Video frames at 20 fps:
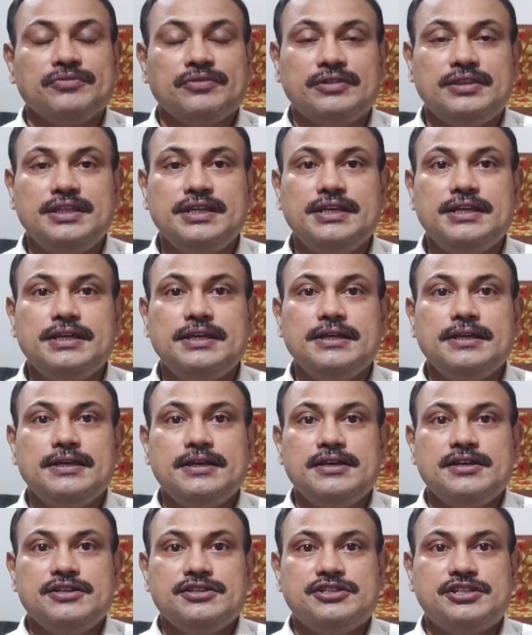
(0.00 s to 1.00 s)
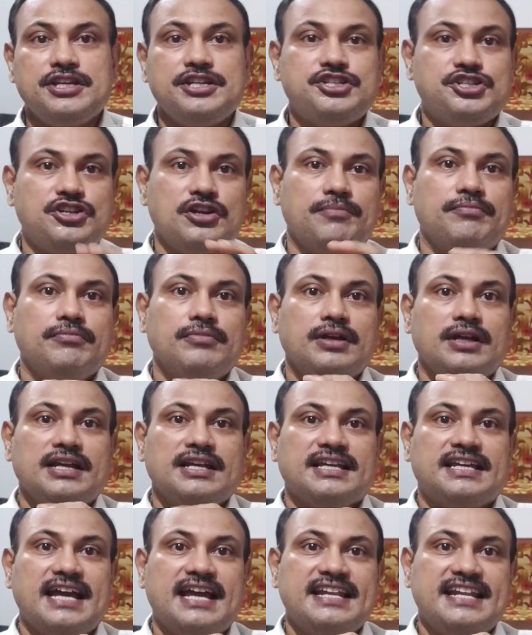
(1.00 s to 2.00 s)
the
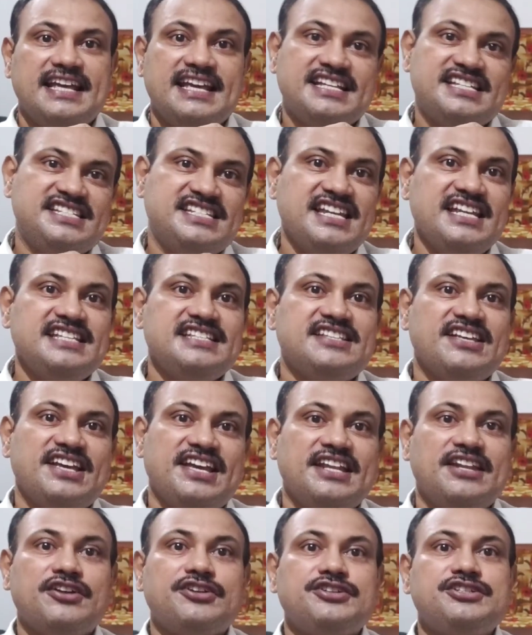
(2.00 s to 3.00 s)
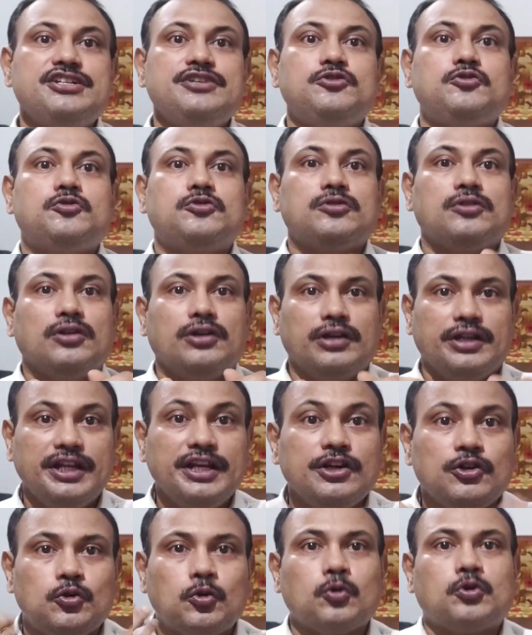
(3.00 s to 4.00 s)
system can exchange the energy
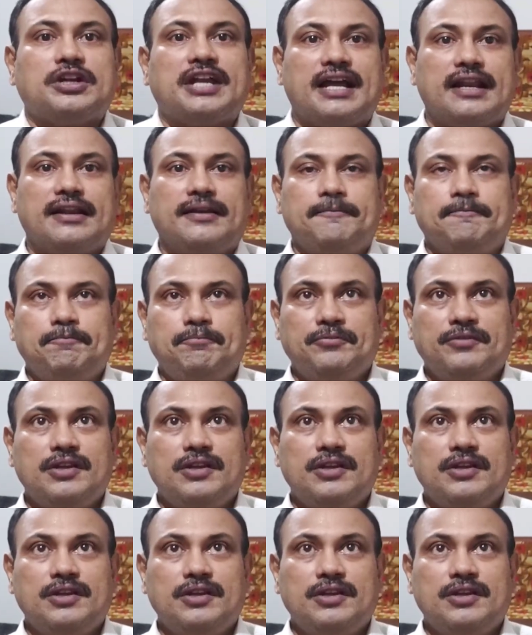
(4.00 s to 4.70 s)
in total.